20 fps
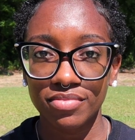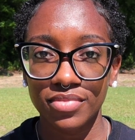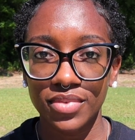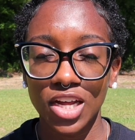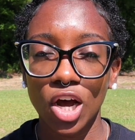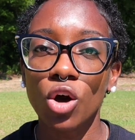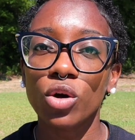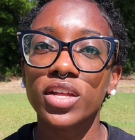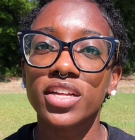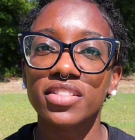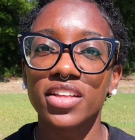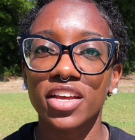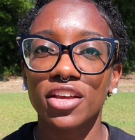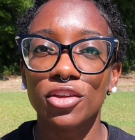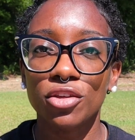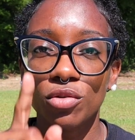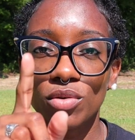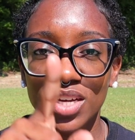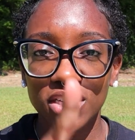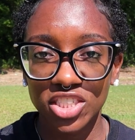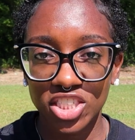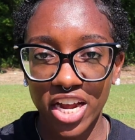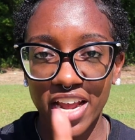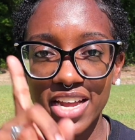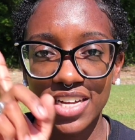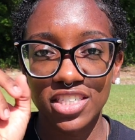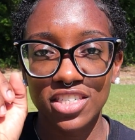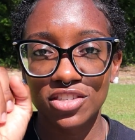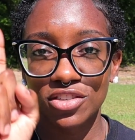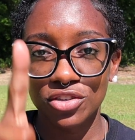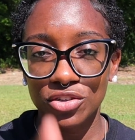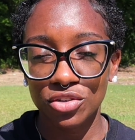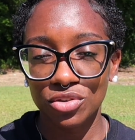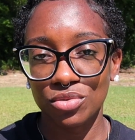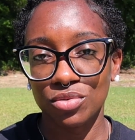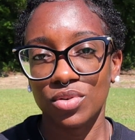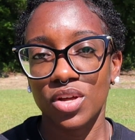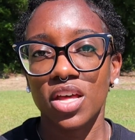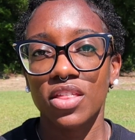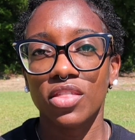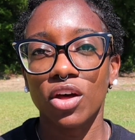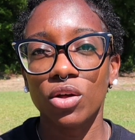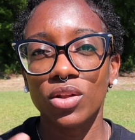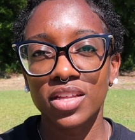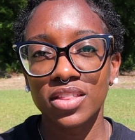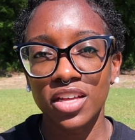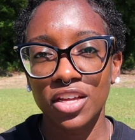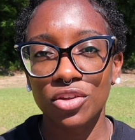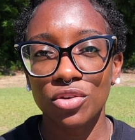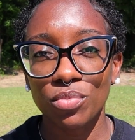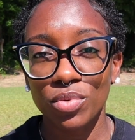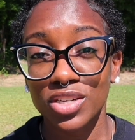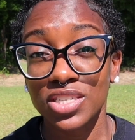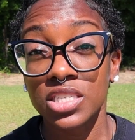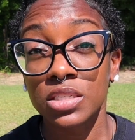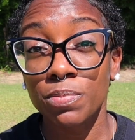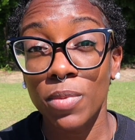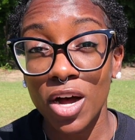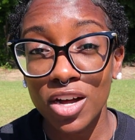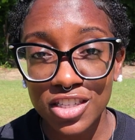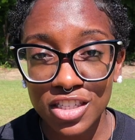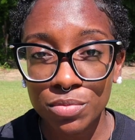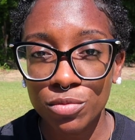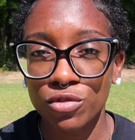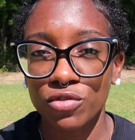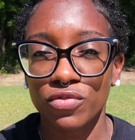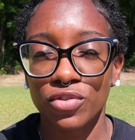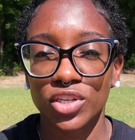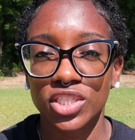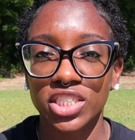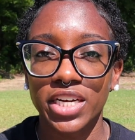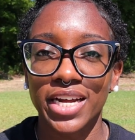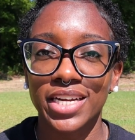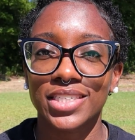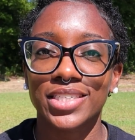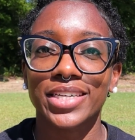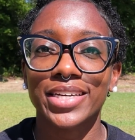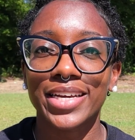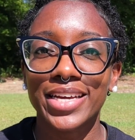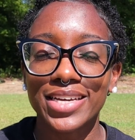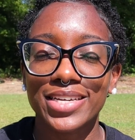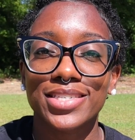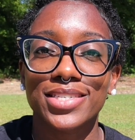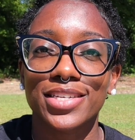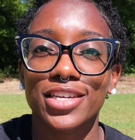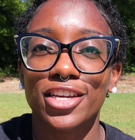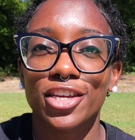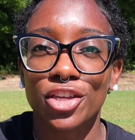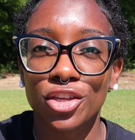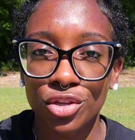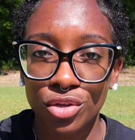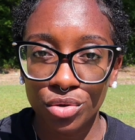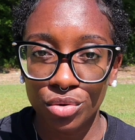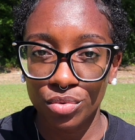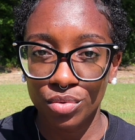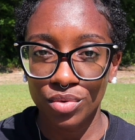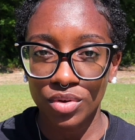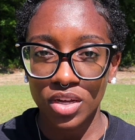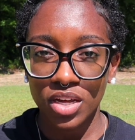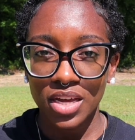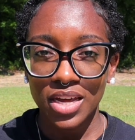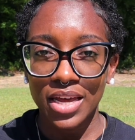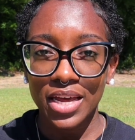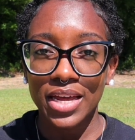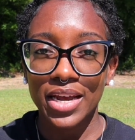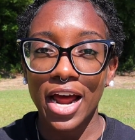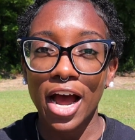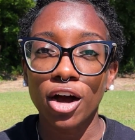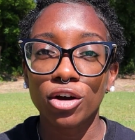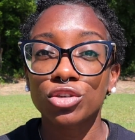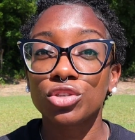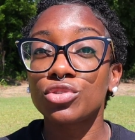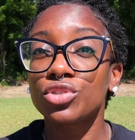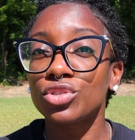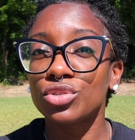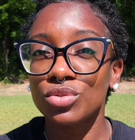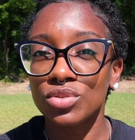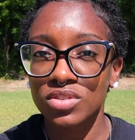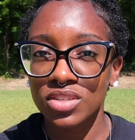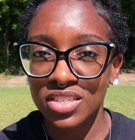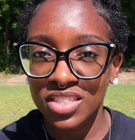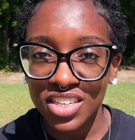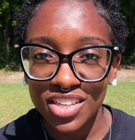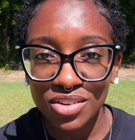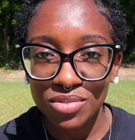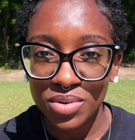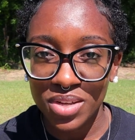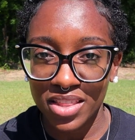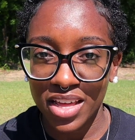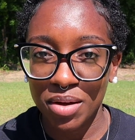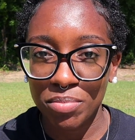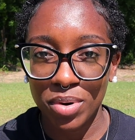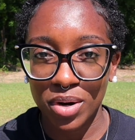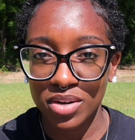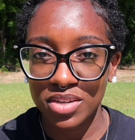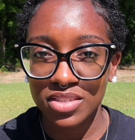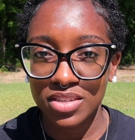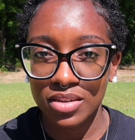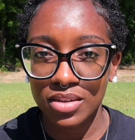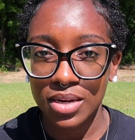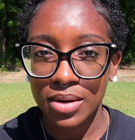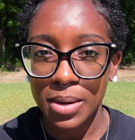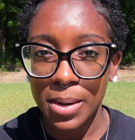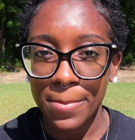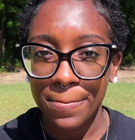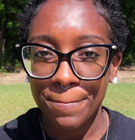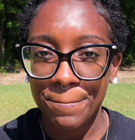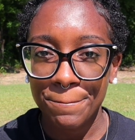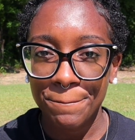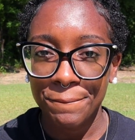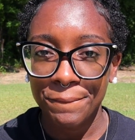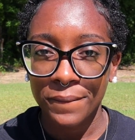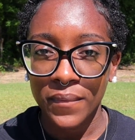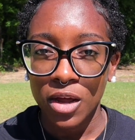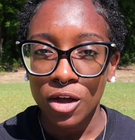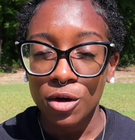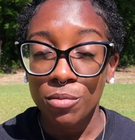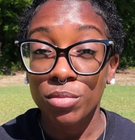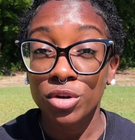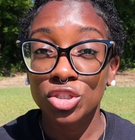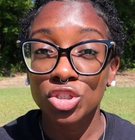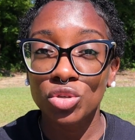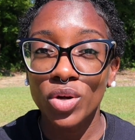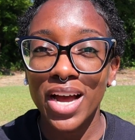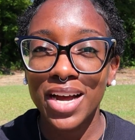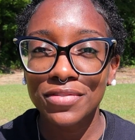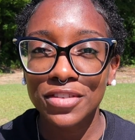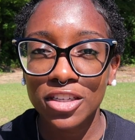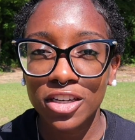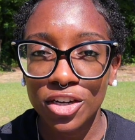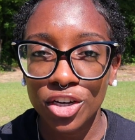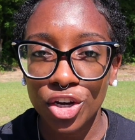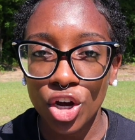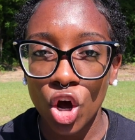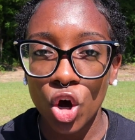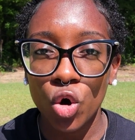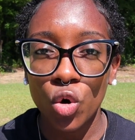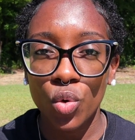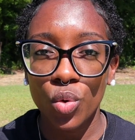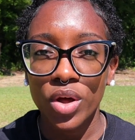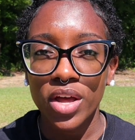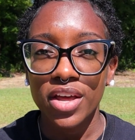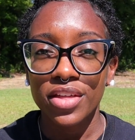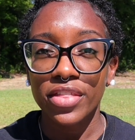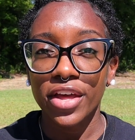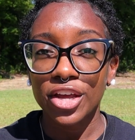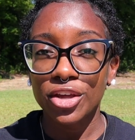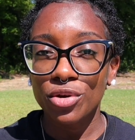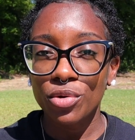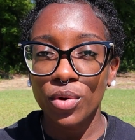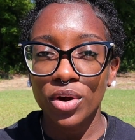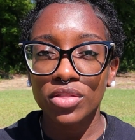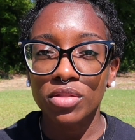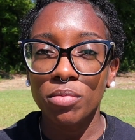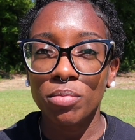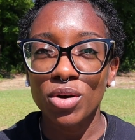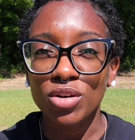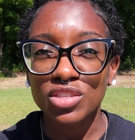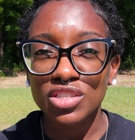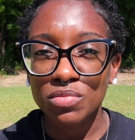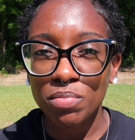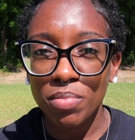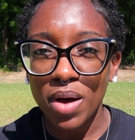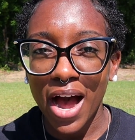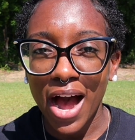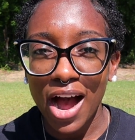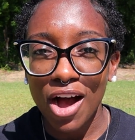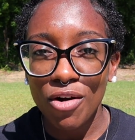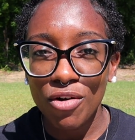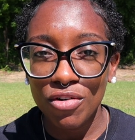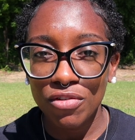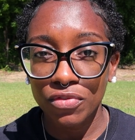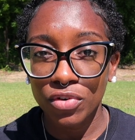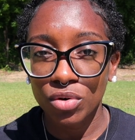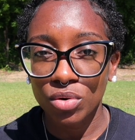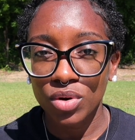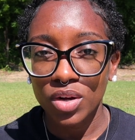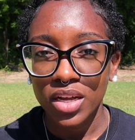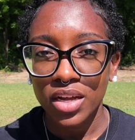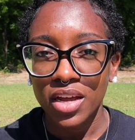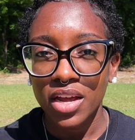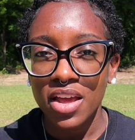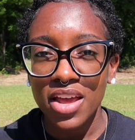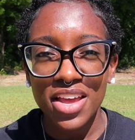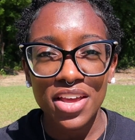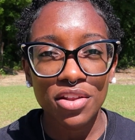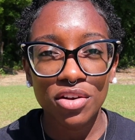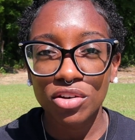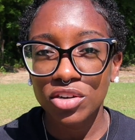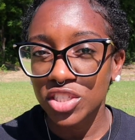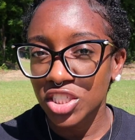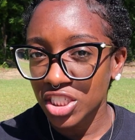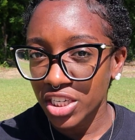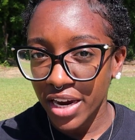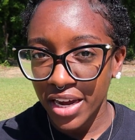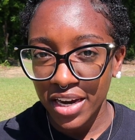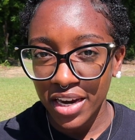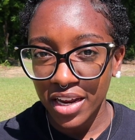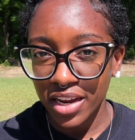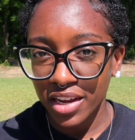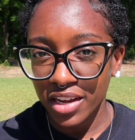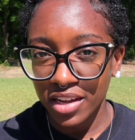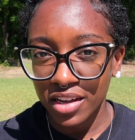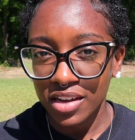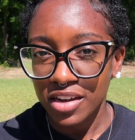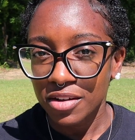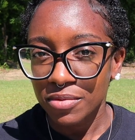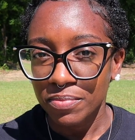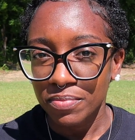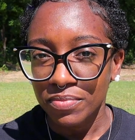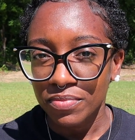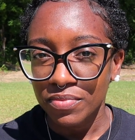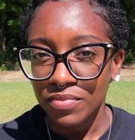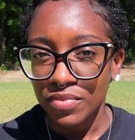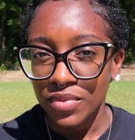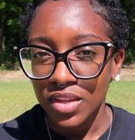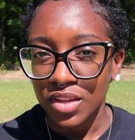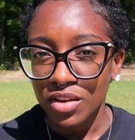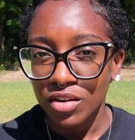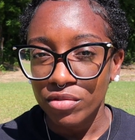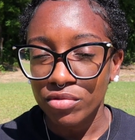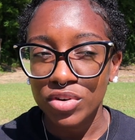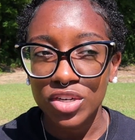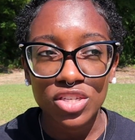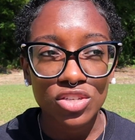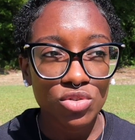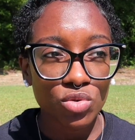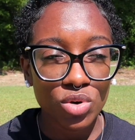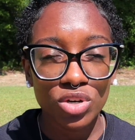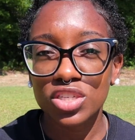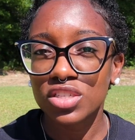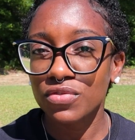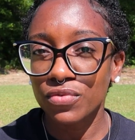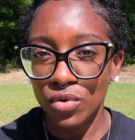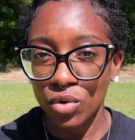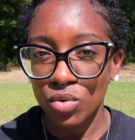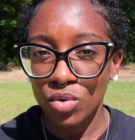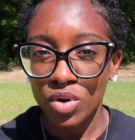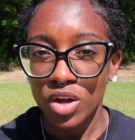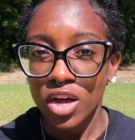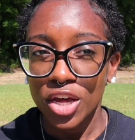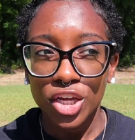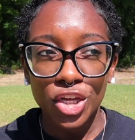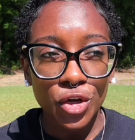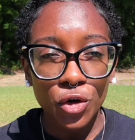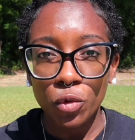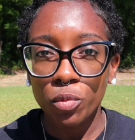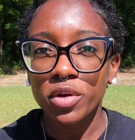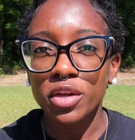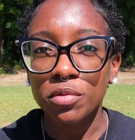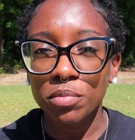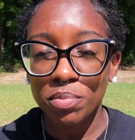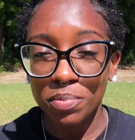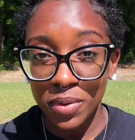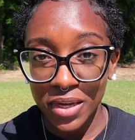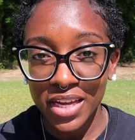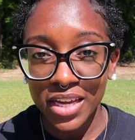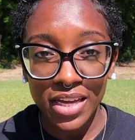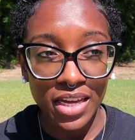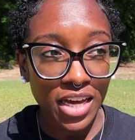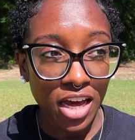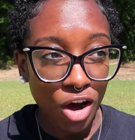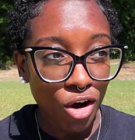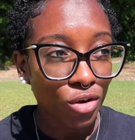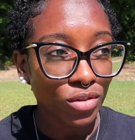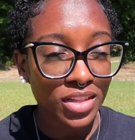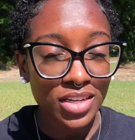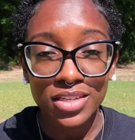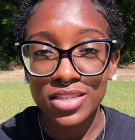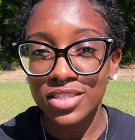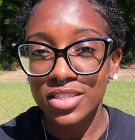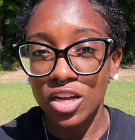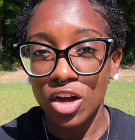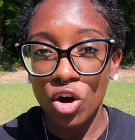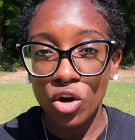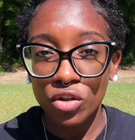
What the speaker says: The only thing you can change is you. The only thing you're responsible for changing is you and how you choose to deal with that person. But you have to know that you are the most powerful, energetic, resourceful human being on this